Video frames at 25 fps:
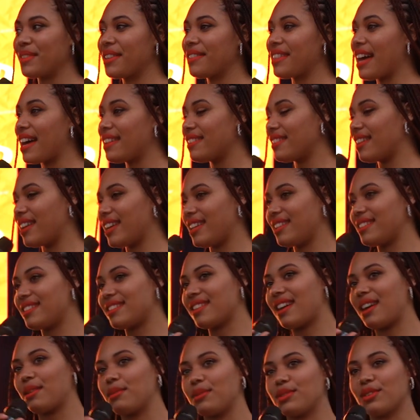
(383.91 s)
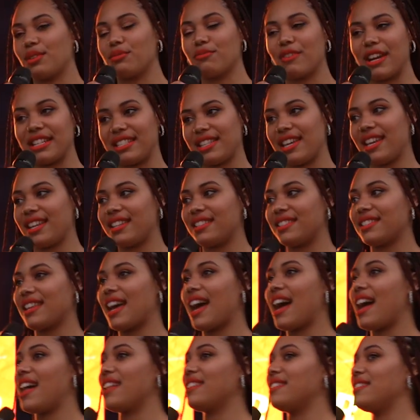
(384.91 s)
that night I was on
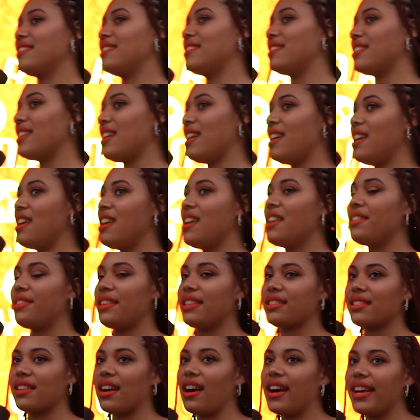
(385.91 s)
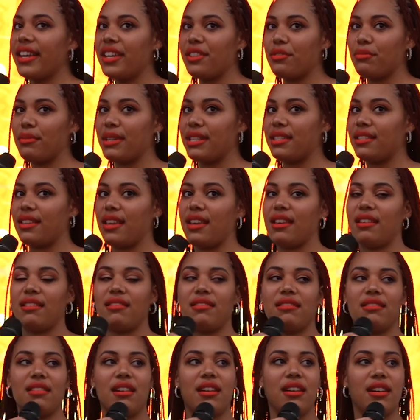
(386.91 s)
Reddit and this guy had
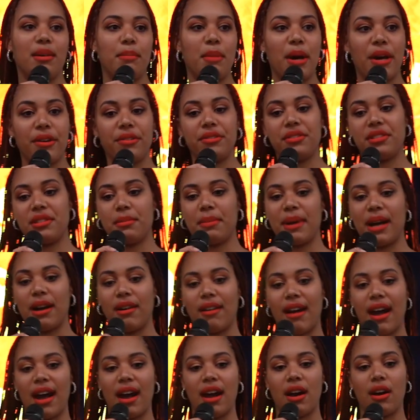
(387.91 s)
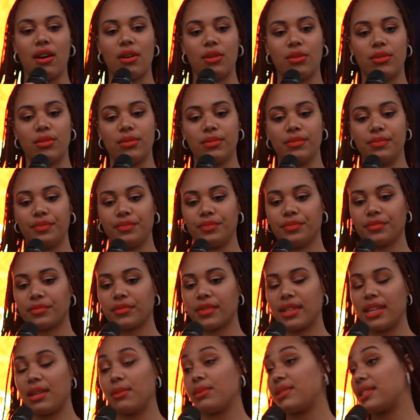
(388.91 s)
written a post about how
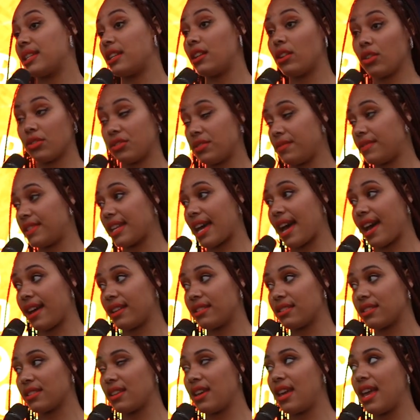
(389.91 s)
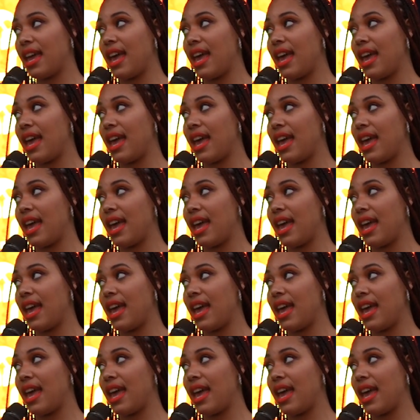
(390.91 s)
he was in a lot of debt